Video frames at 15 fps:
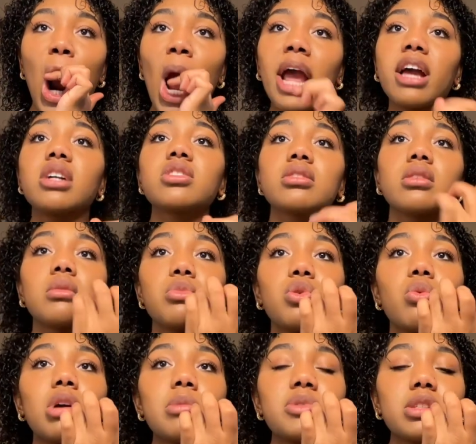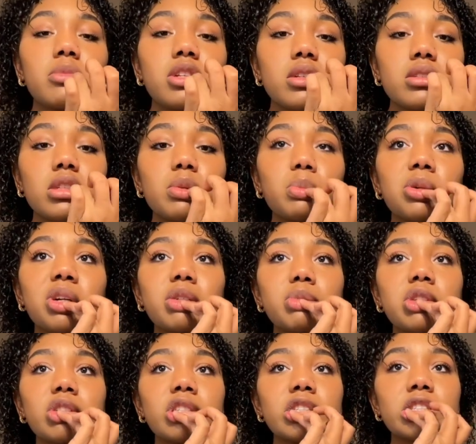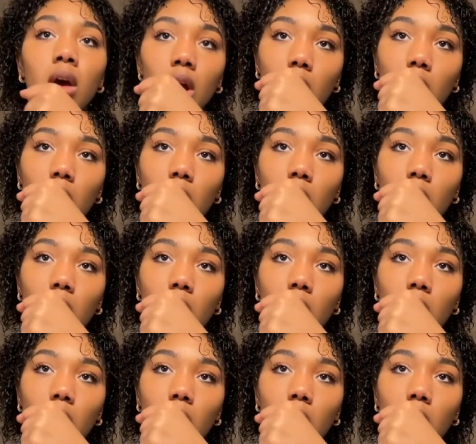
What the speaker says: actually let me wipe some of this lip balm off.